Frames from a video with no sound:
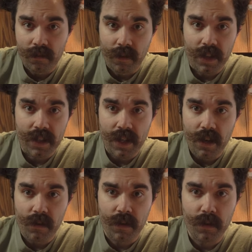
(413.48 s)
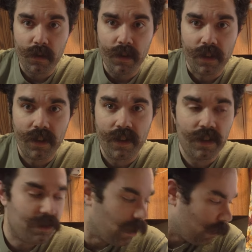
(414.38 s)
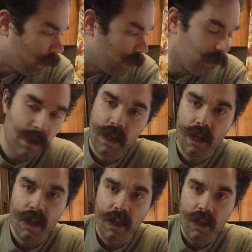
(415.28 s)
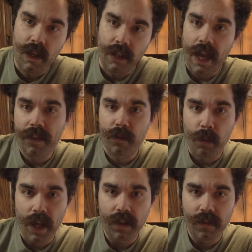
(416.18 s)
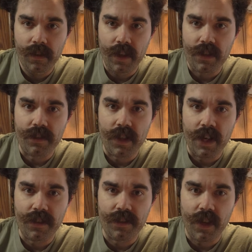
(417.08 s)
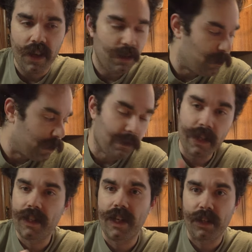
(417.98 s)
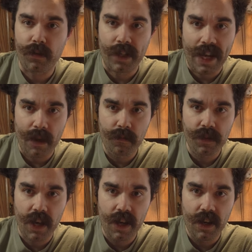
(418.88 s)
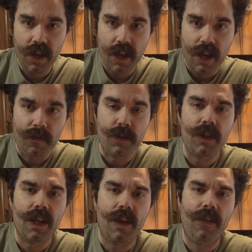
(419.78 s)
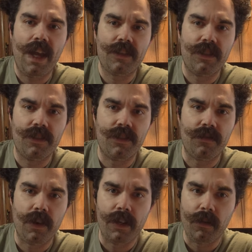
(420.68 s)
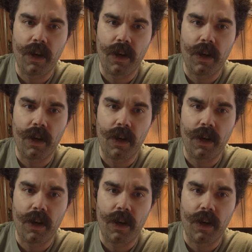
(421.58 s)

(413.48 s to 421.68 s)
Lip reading: ready to go. Cool. So, lathered well, as you guys saw. It would be great to take to a campsite if you didn't have access to running